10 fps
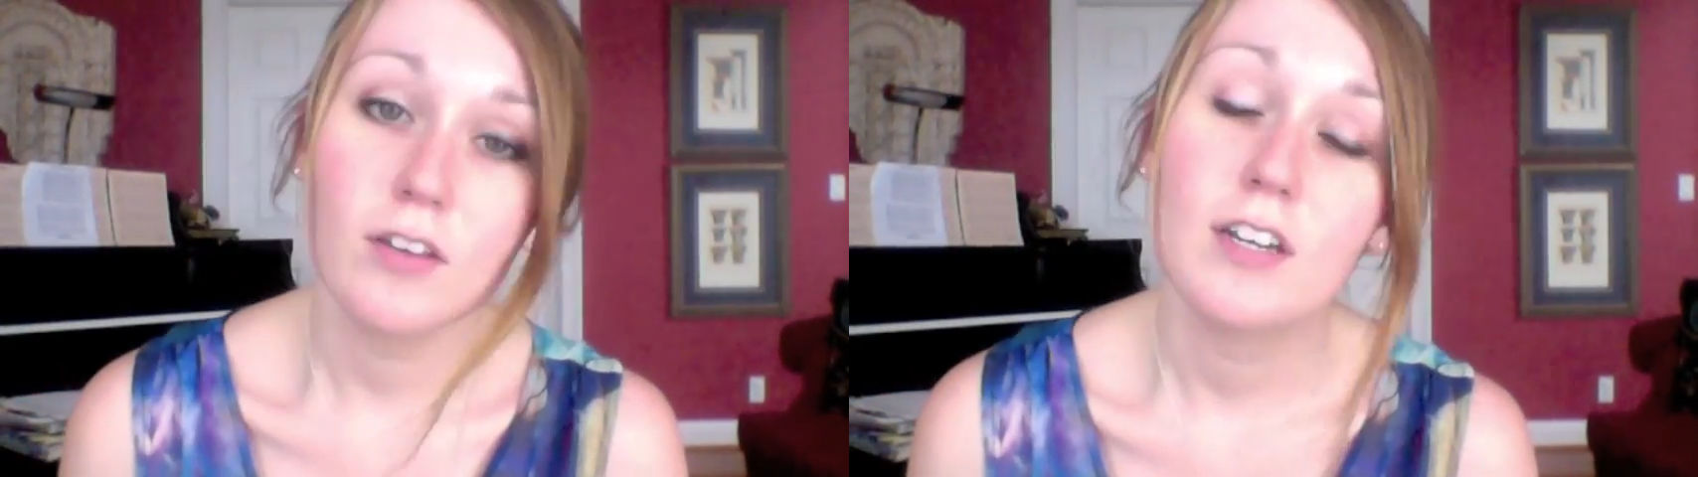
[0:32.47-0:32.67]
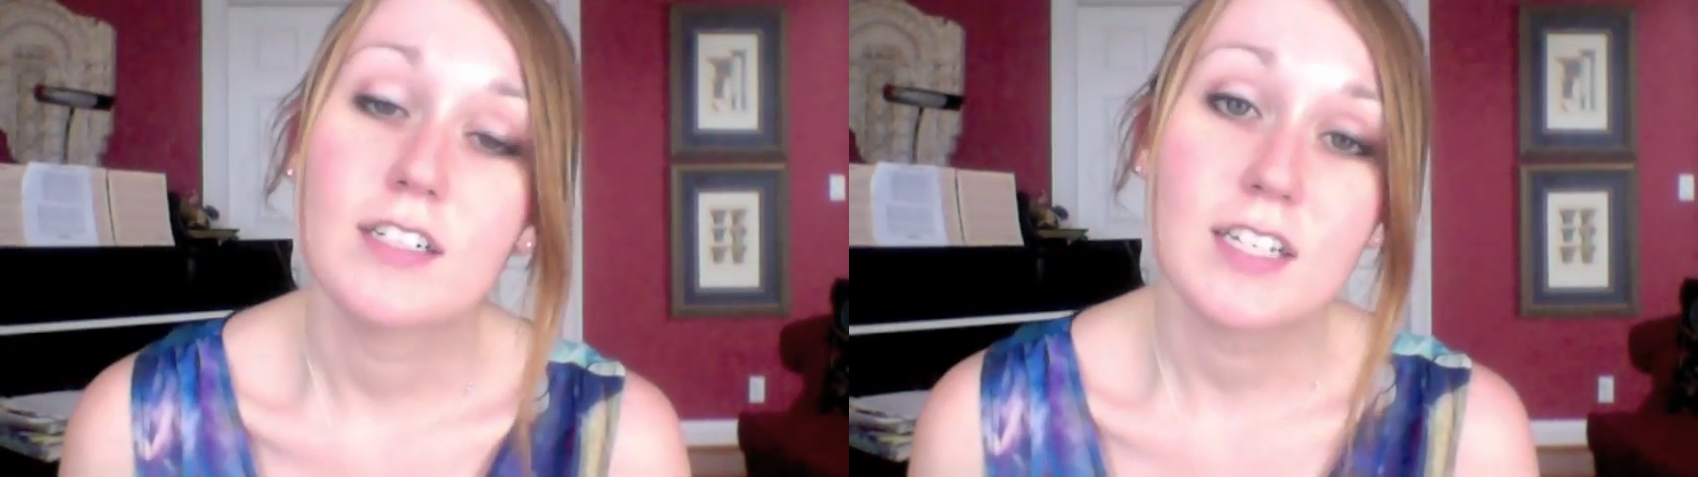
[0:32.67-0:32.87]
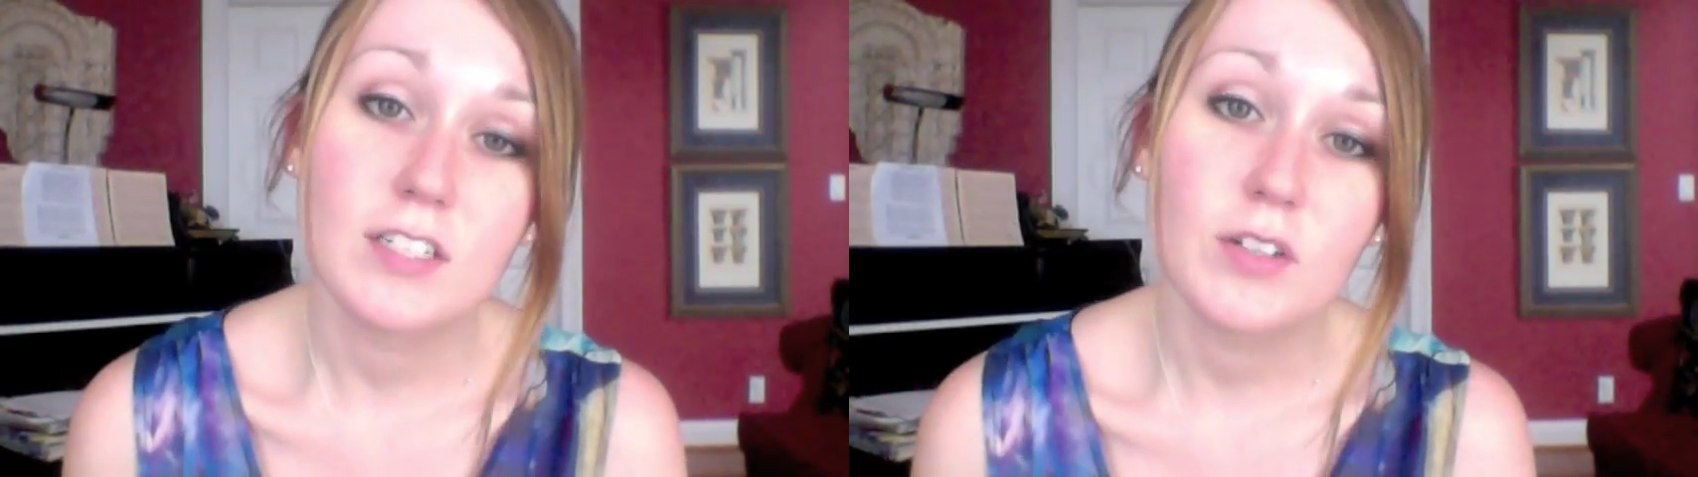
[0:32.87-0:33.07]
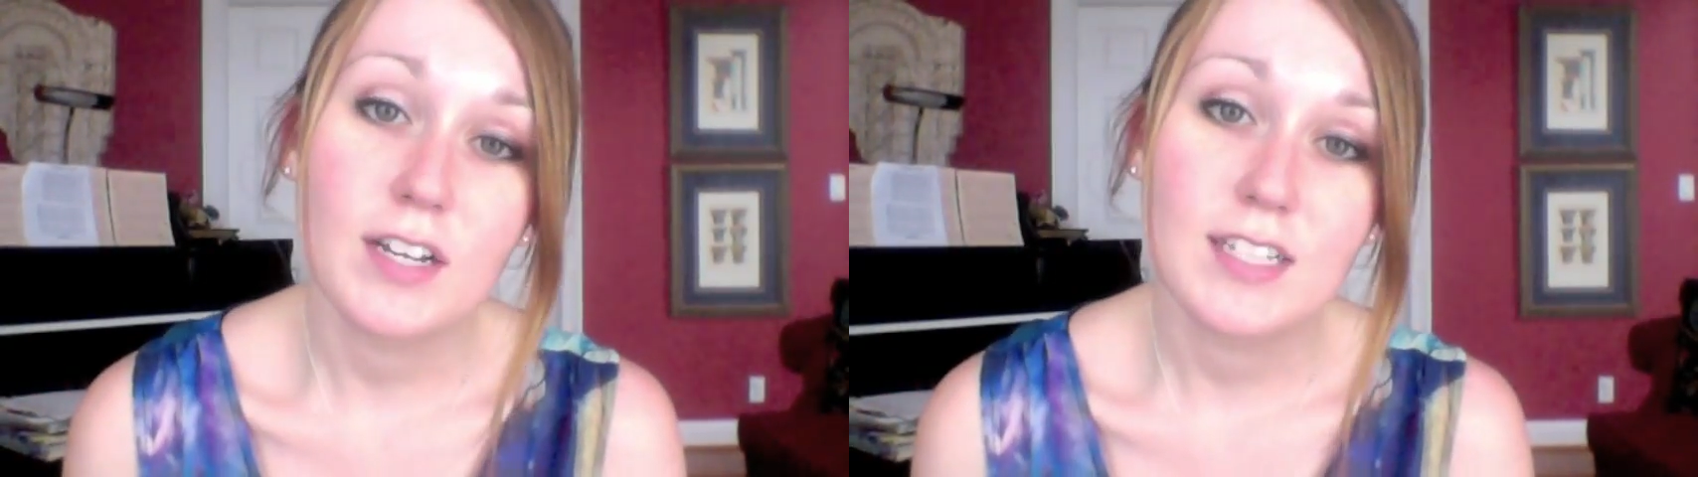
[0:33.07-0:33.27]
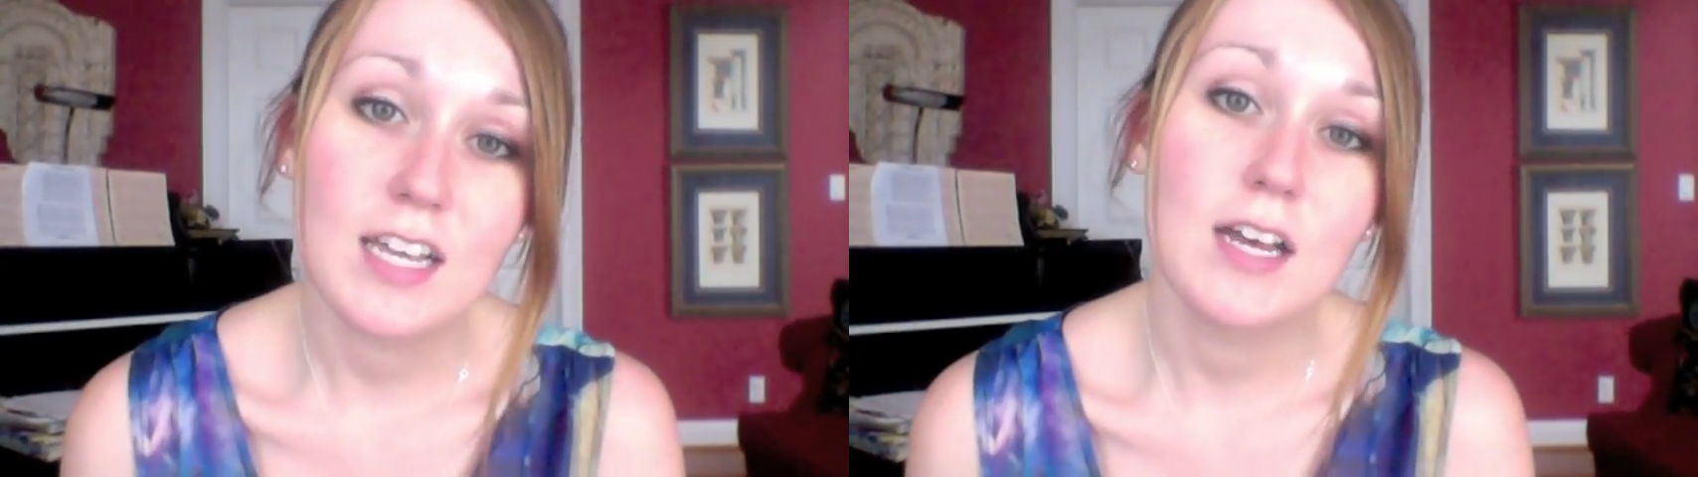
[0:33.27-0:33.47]
can
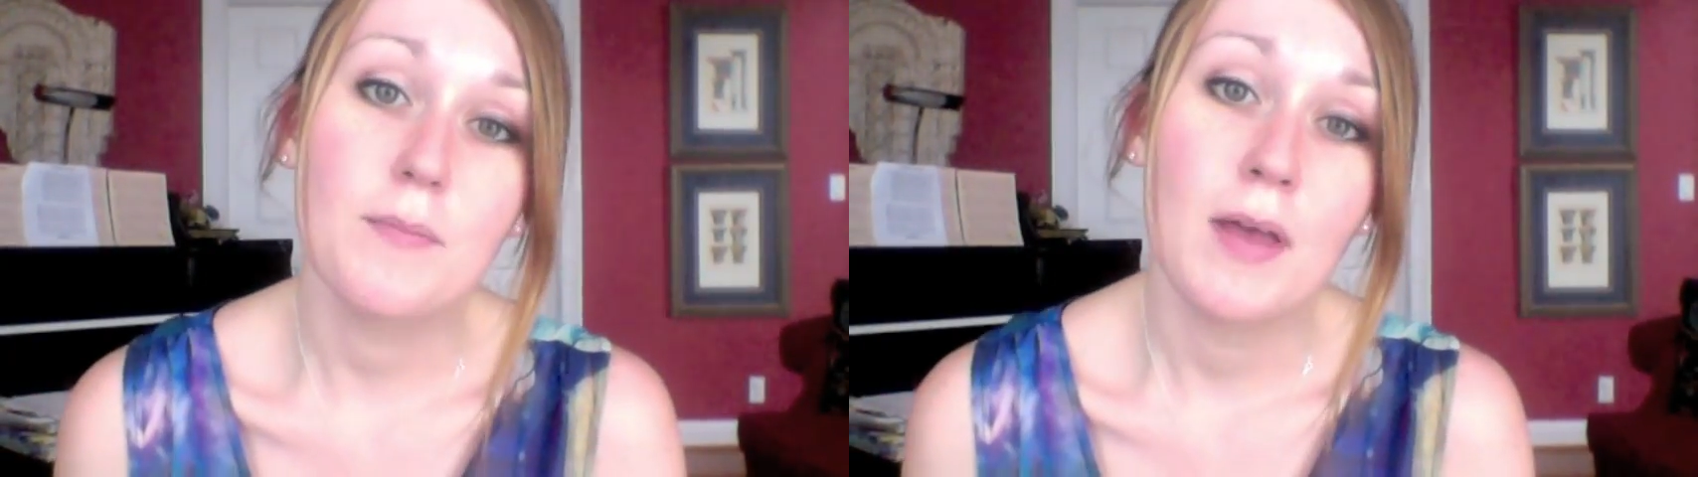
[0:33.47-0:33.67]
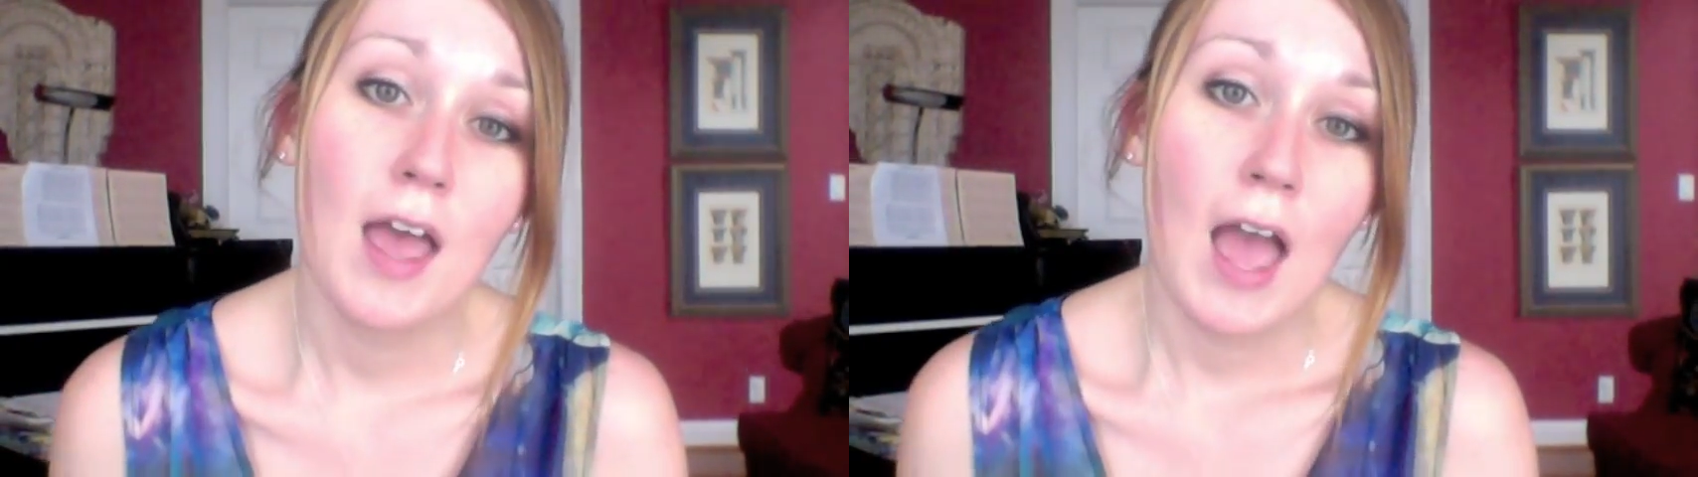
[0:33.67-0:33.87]
accessorize them,